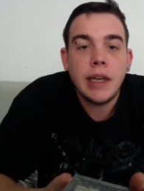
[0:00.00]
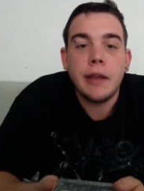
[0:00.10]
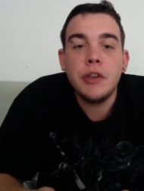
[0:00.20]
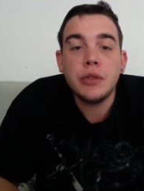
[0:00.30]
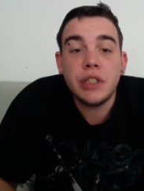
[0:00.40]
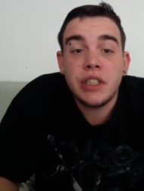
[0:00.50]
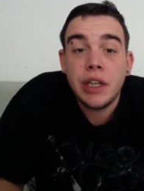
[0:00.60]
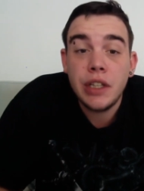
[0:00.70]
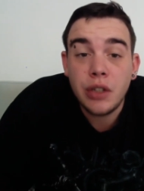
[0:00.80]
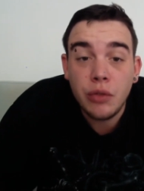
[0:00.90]
Now if you was to
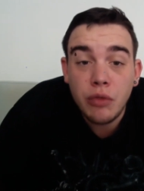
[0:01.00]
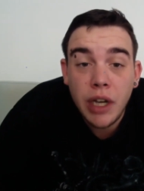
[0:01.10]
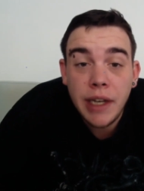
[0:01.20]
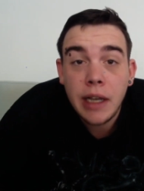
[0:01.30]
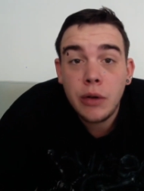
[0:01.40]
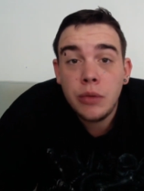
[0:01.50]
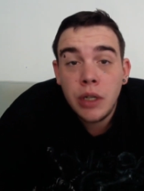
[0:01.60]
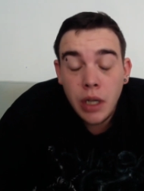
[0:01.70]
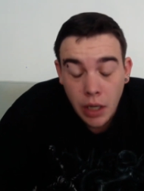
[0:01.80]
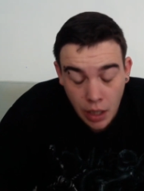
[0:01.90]
turn this on right now,
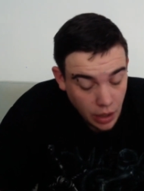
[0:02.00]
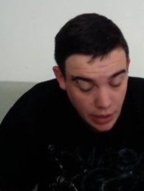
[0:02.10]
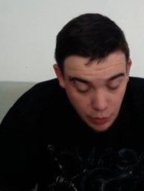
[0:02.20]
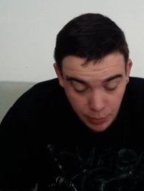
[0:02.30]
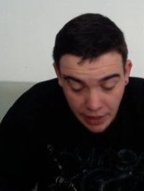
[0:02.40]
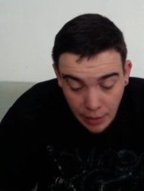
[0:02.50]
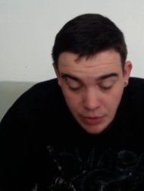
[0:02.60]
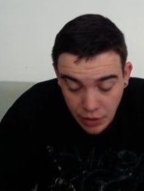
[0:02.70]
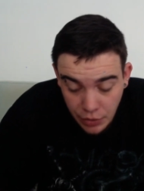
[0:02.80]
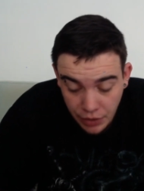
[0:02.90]
it would be
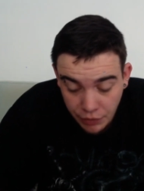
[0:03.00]
absolutely